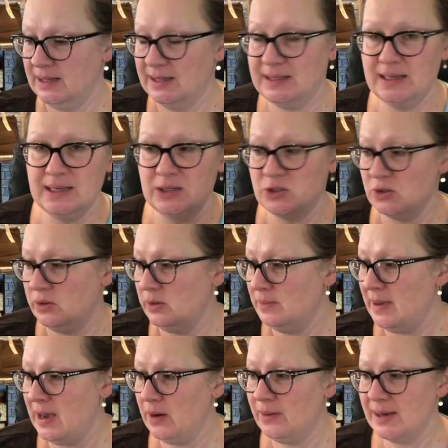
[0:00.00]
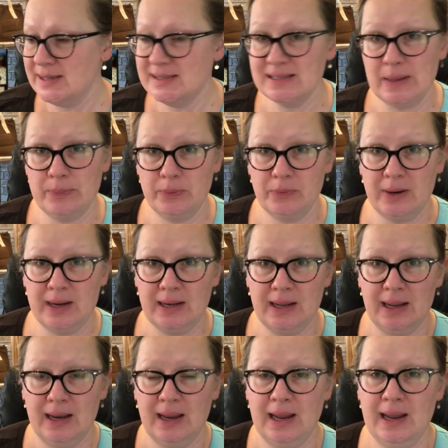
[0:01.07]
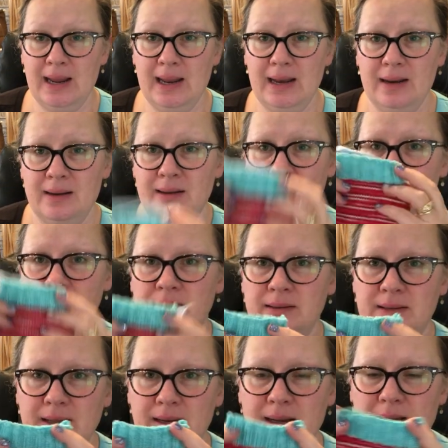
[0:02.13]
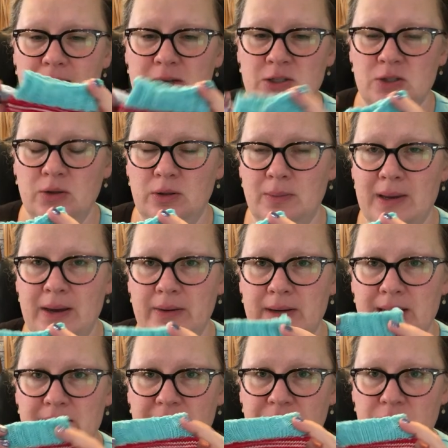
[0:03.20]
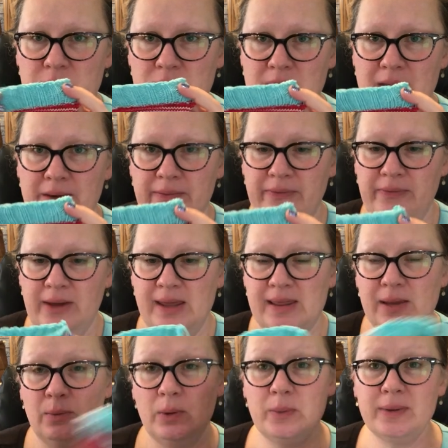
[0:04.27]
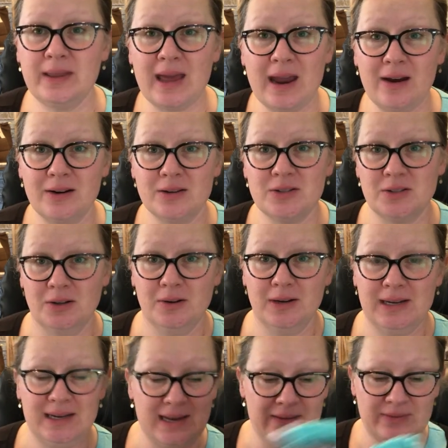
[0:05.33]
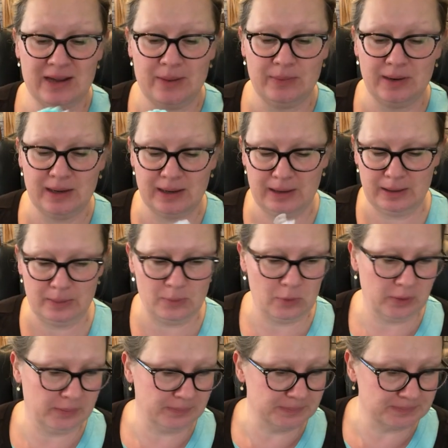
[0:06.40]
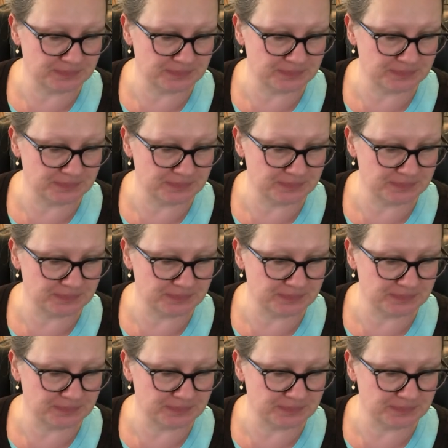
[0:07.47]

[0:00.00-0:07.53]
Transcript: I did I showed them how I separate it and then I showed them how I knit the first cuff and then we were there so I didn't have time to knit anymore.